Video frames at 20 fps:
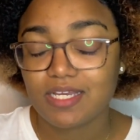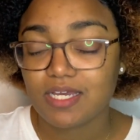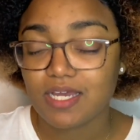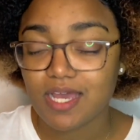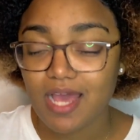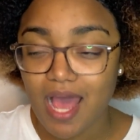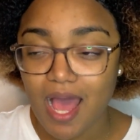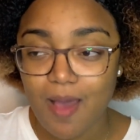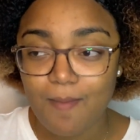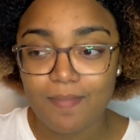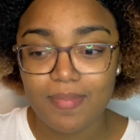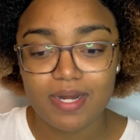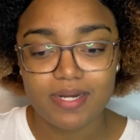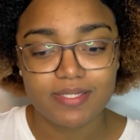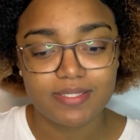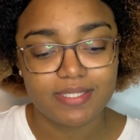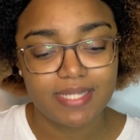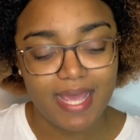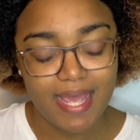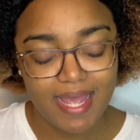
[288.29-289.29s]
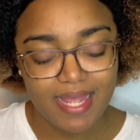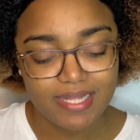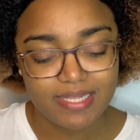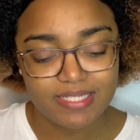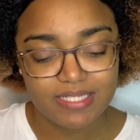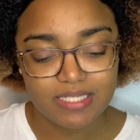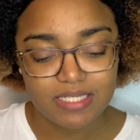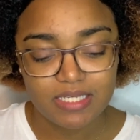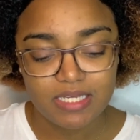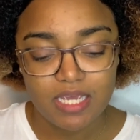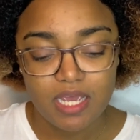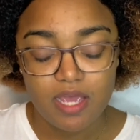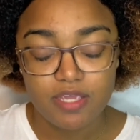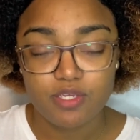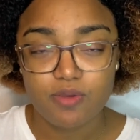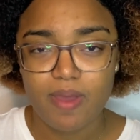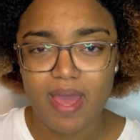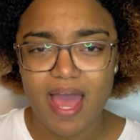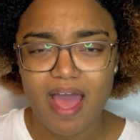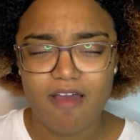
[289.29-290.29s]
KAMERNET,
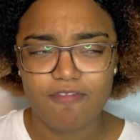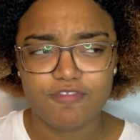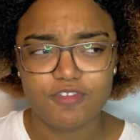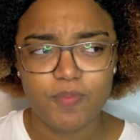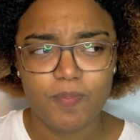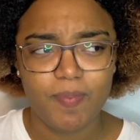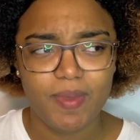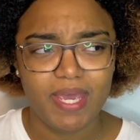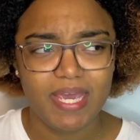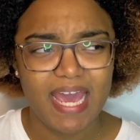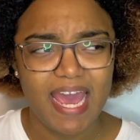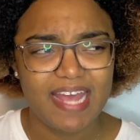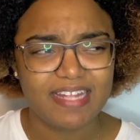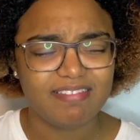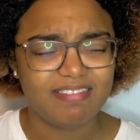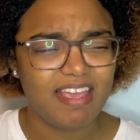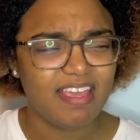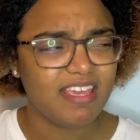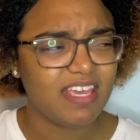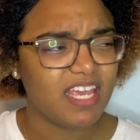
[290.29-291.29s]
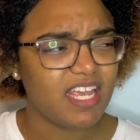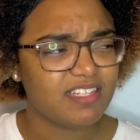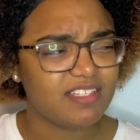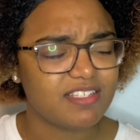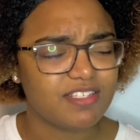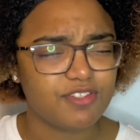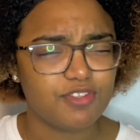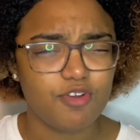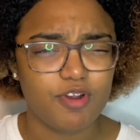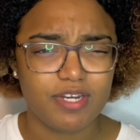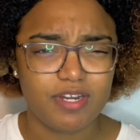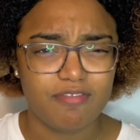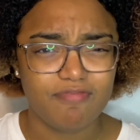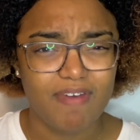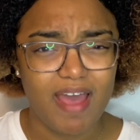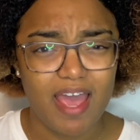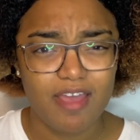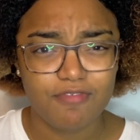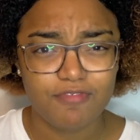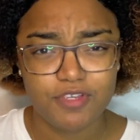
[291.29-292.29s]
you have to pay, I think it's
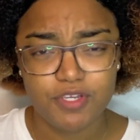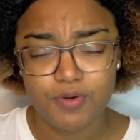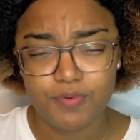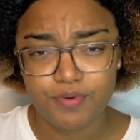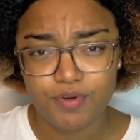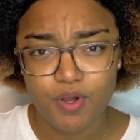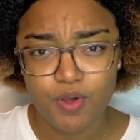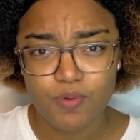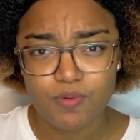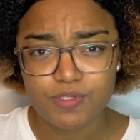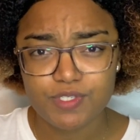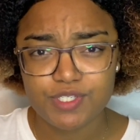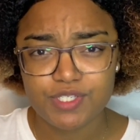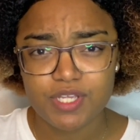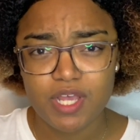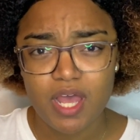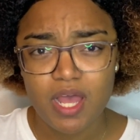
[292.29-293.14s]
35 euros